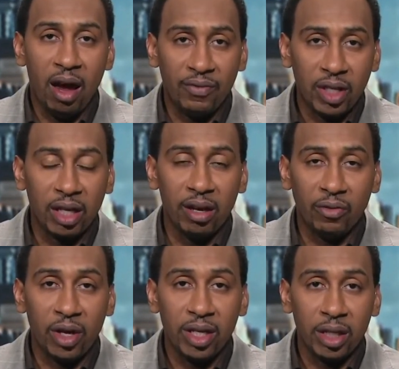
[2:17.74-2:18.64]
of
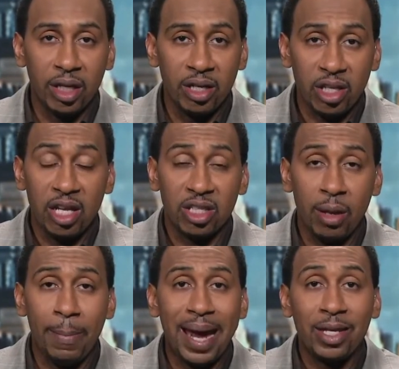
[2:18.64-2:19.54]
delivering the goods, and
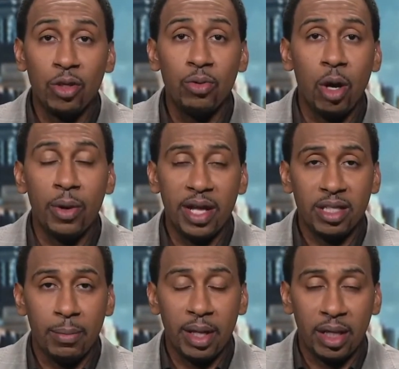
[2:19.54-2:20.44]
somebody you know
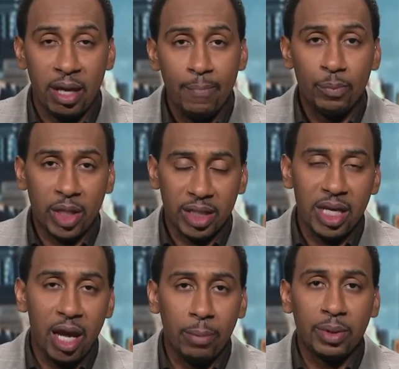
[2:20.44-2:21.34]
intimately because he
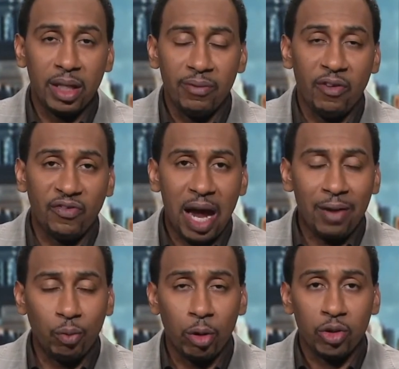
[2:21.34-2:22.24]
helped deliver
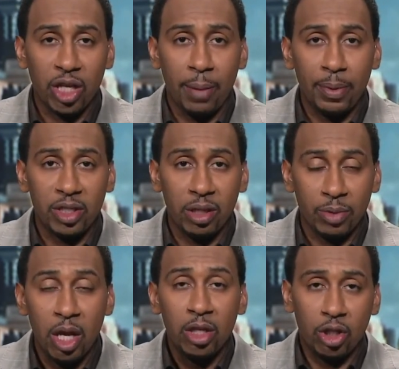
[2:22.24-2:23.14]
5 world championships
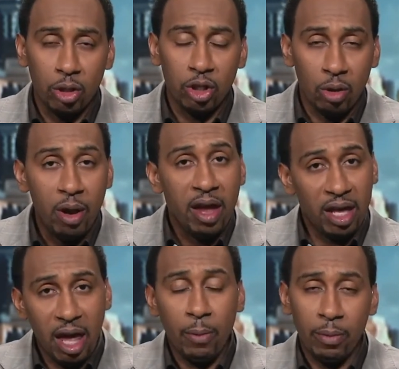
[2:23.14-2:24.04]
to you,
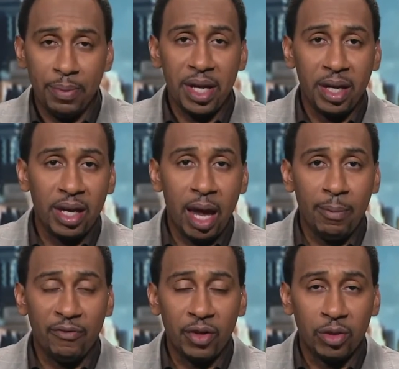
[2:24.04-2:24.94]
and that would be in the name
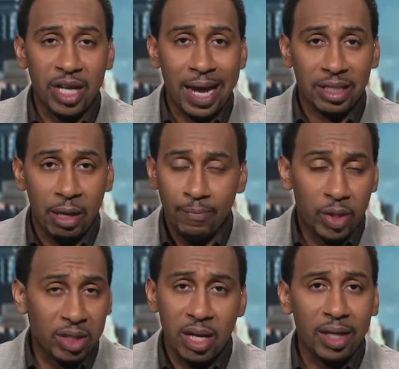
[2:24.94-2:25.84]
of Phil Jackson.
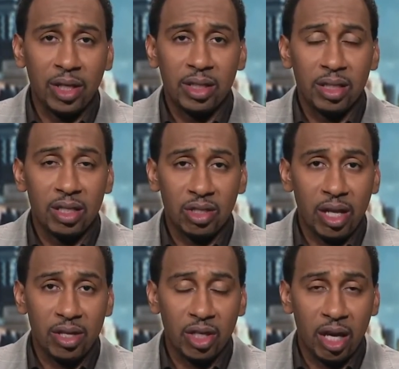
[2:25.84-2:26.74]
There's nothing to
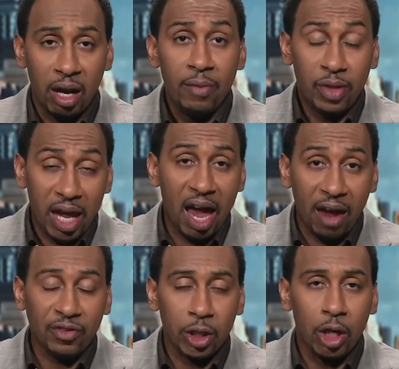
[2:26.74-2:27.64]
discuss here. They
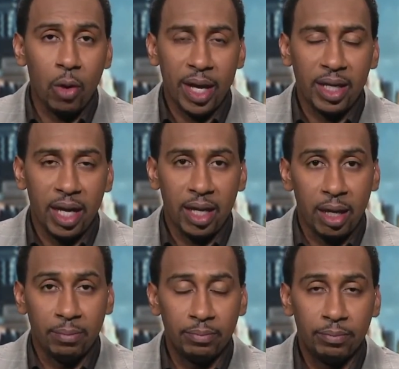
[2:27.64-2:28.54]
have to go and get
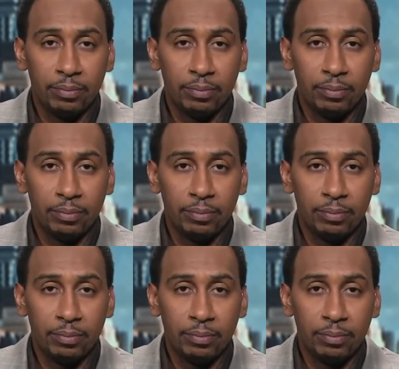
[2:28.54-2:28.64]
him.